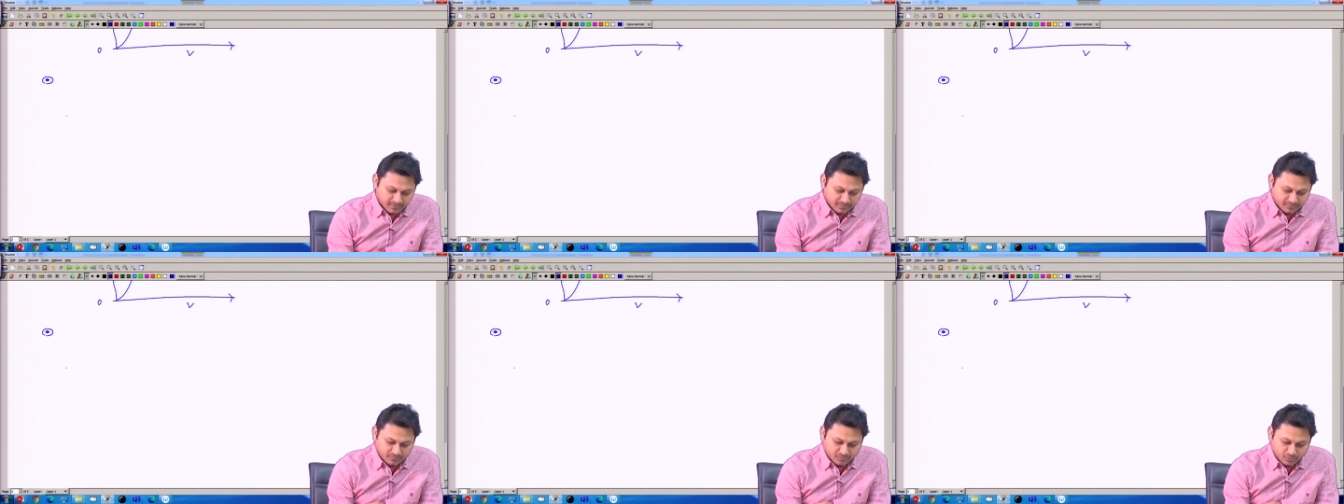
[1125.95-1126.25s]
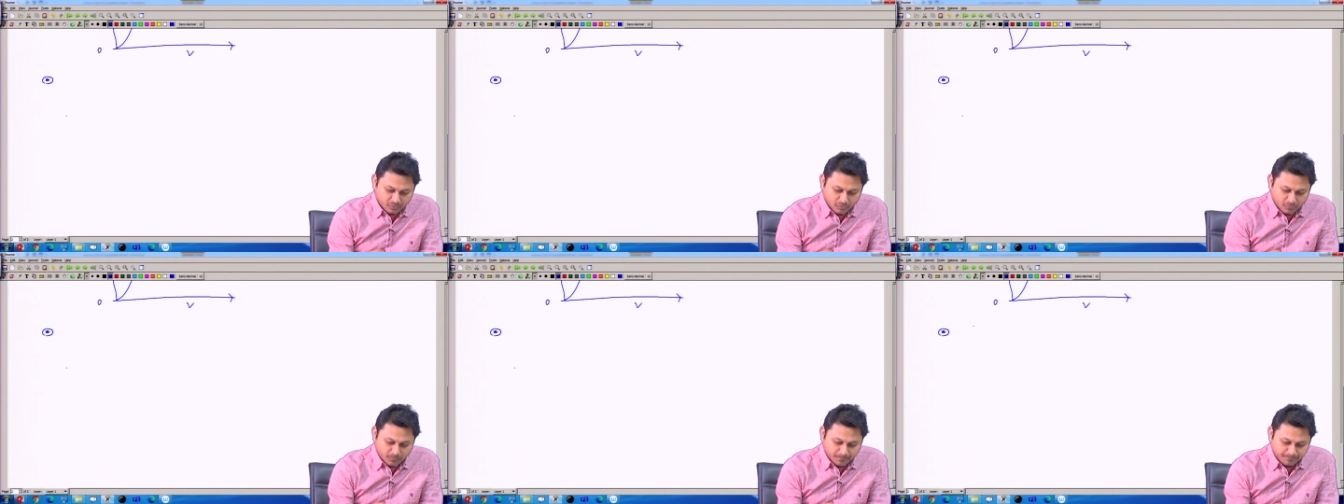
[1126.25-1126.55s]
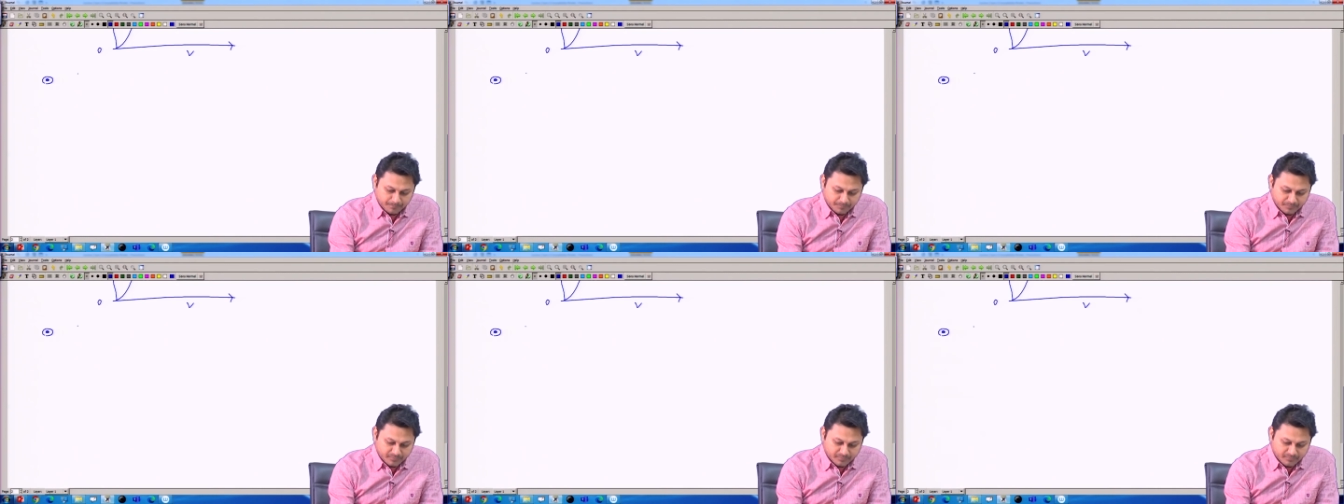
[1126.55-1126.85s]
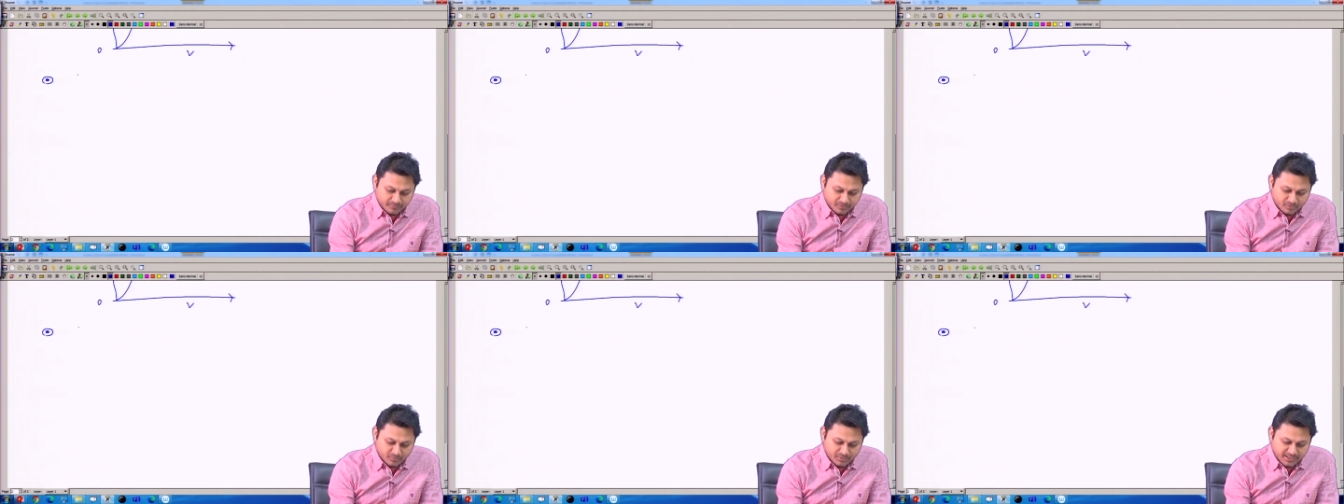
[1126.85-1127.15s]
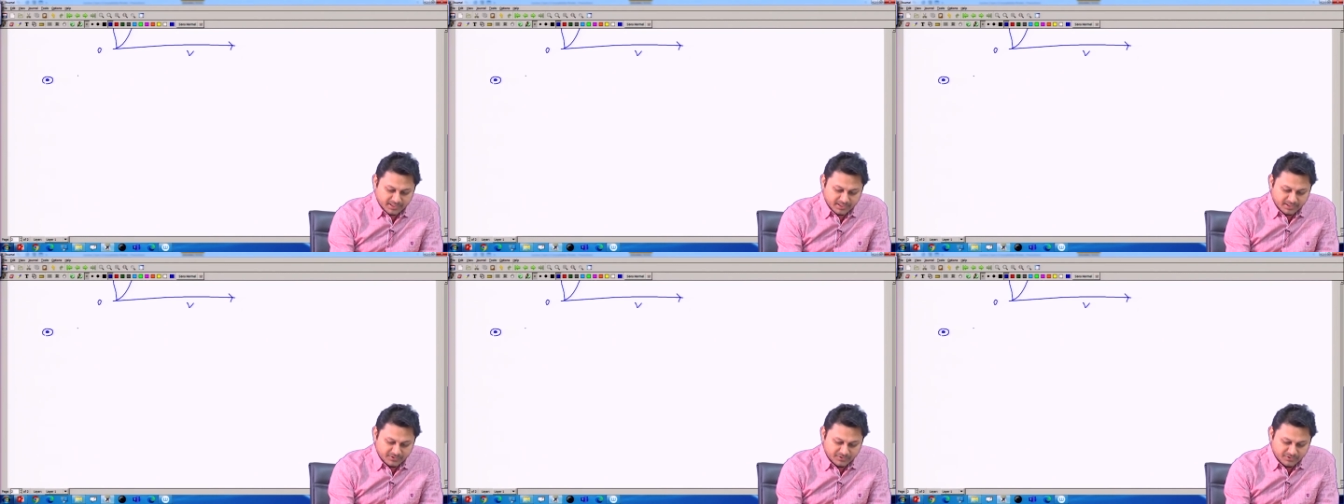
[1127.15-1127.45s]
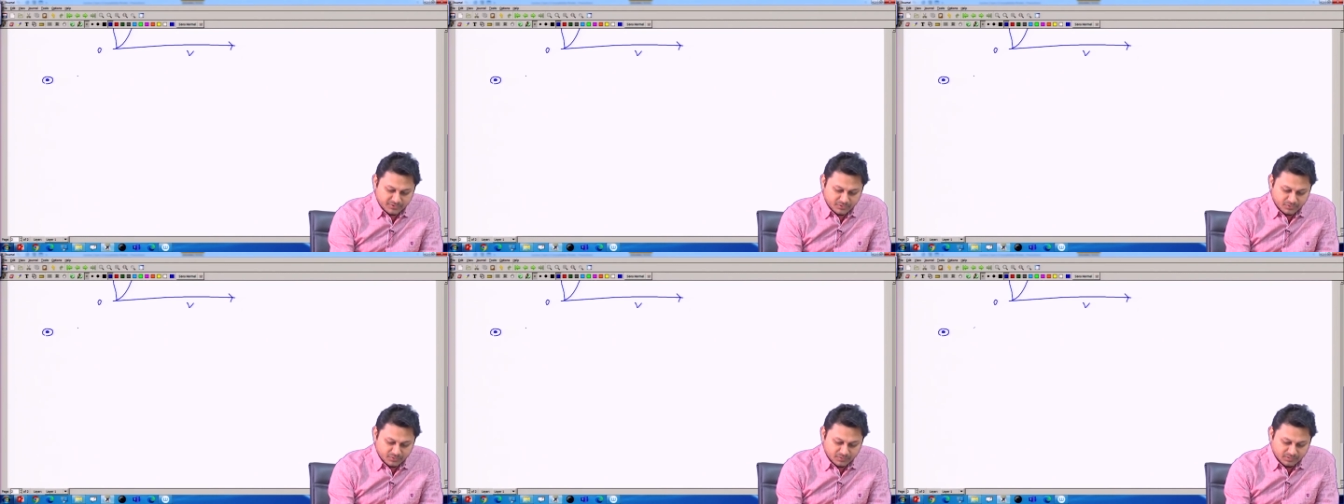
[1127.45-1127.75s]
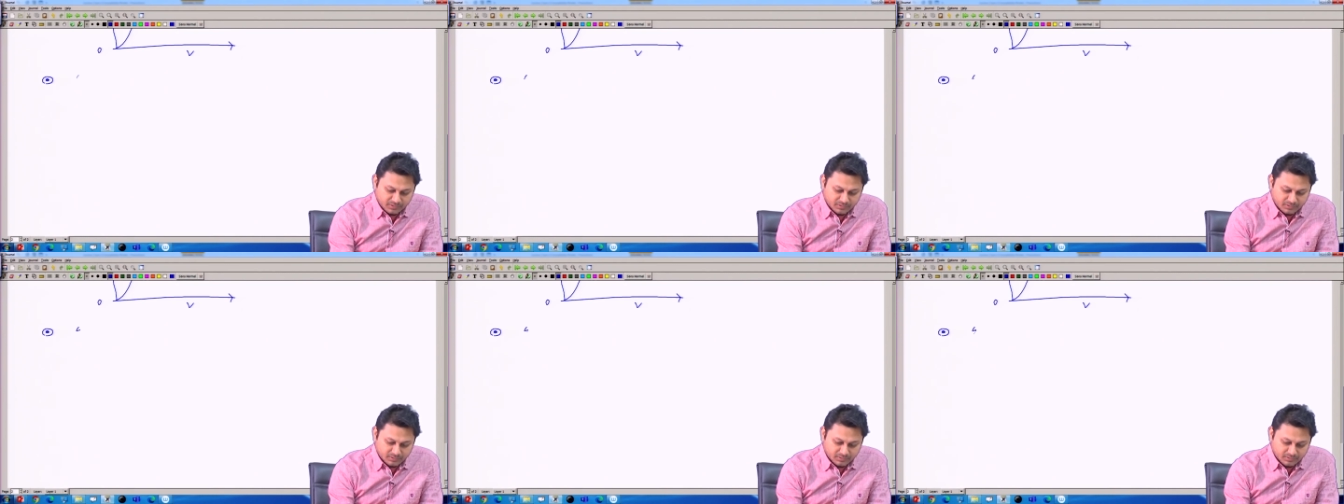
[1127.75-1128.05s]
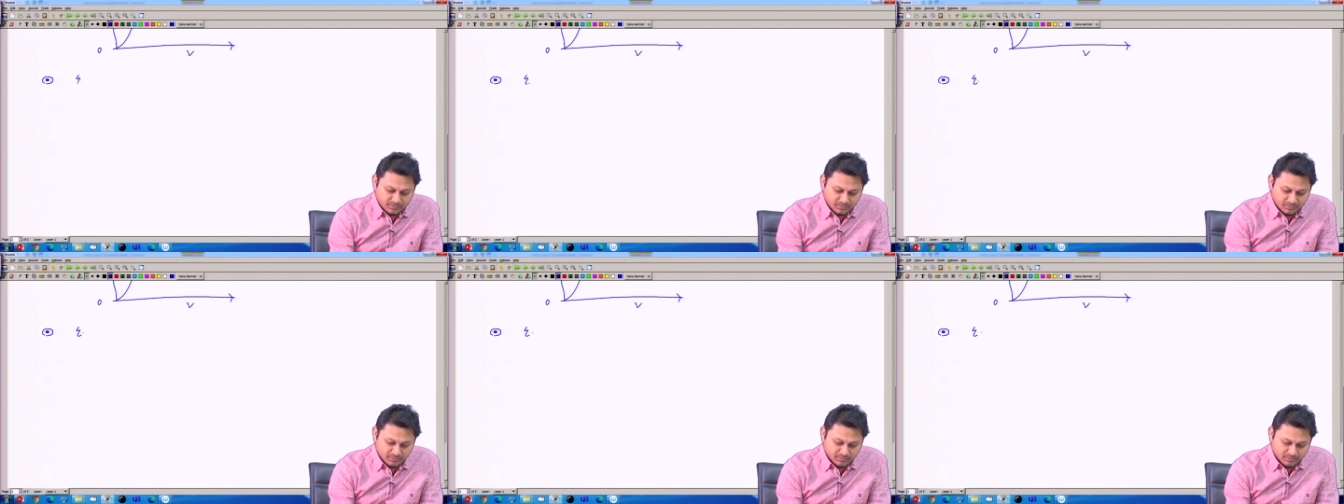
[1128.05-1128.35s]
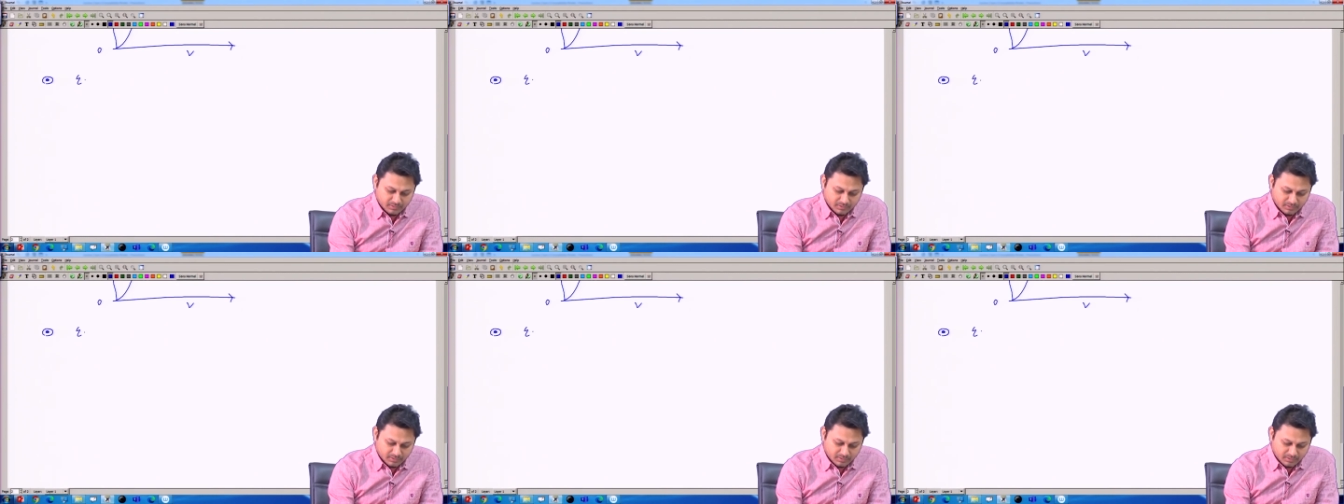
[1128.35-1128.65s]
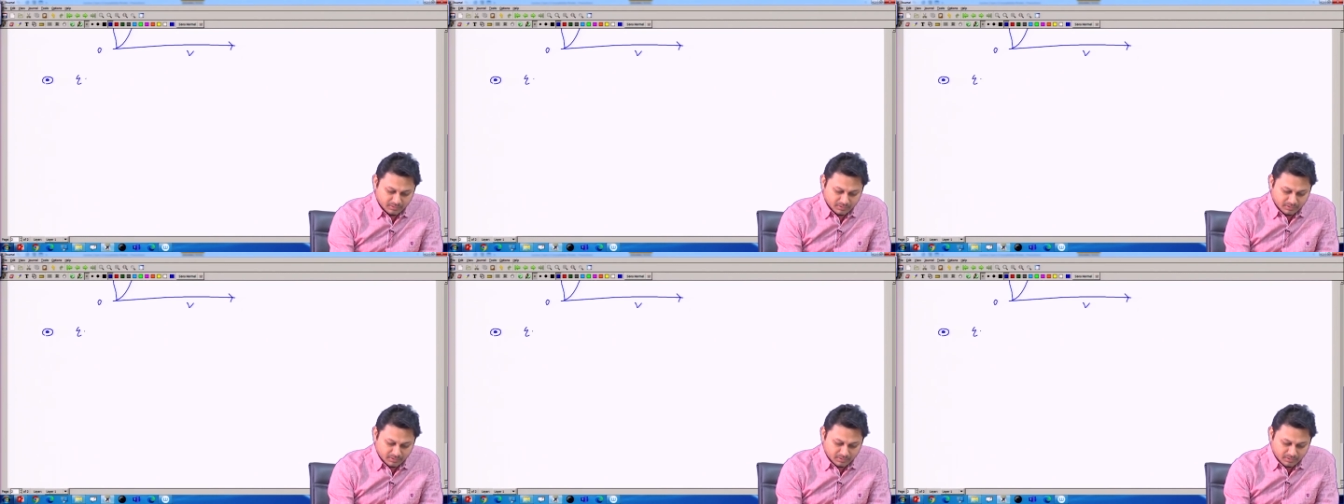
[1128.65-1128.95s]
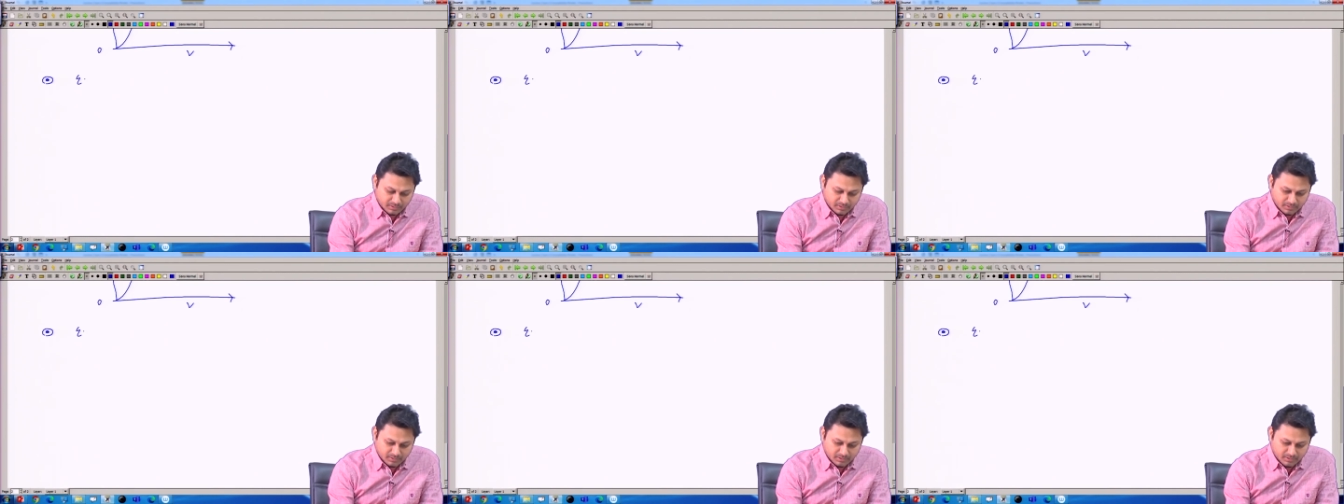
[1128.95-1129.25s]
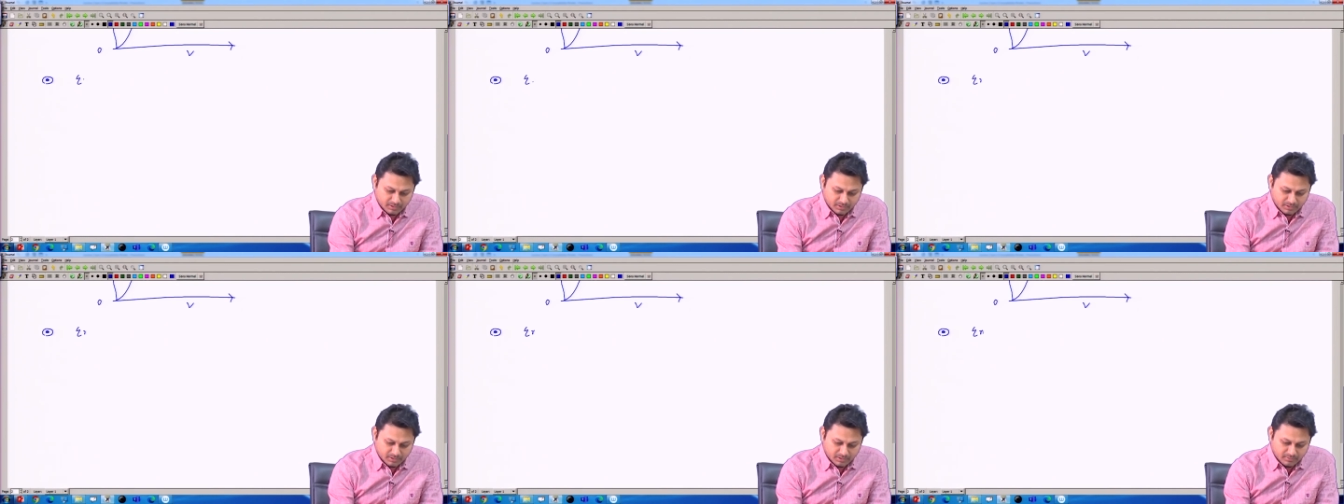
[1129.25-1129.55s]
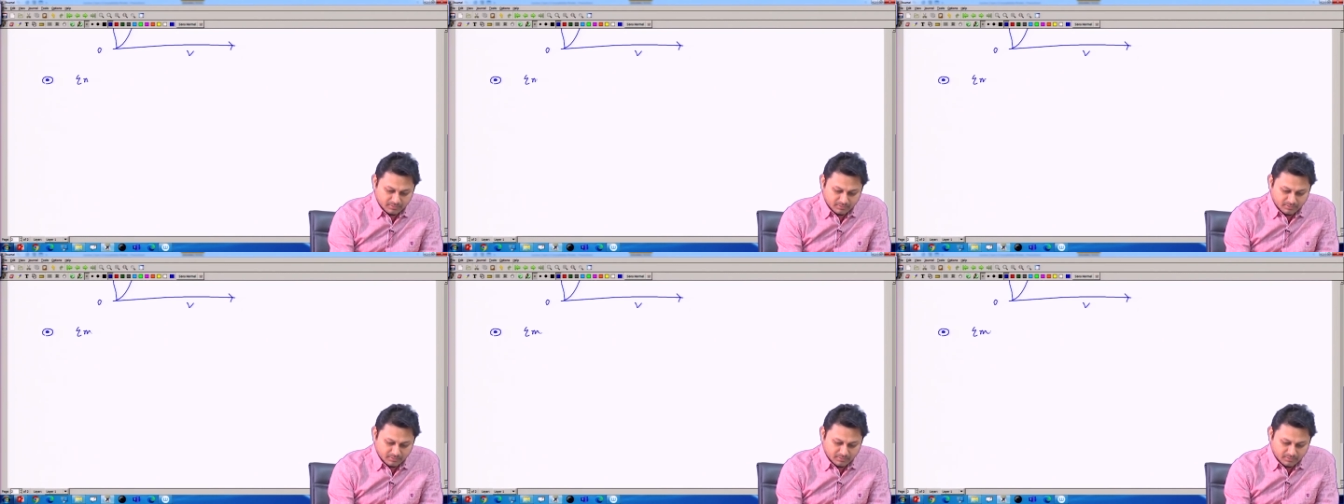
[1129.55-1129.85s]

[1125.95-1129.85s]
So, we can introduce the